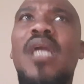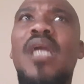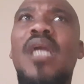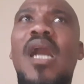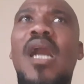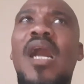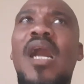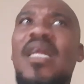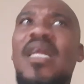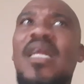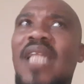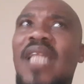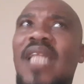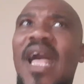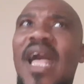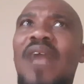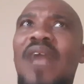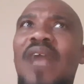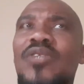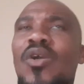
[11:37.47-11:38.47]
are
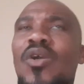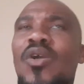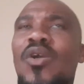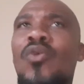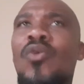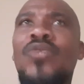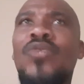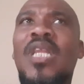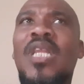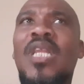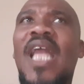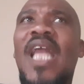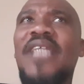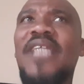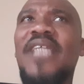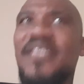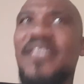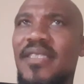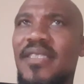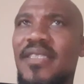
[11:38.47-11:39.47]
allowed to own a
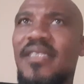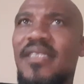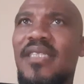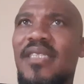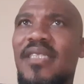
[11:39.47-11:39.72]
license,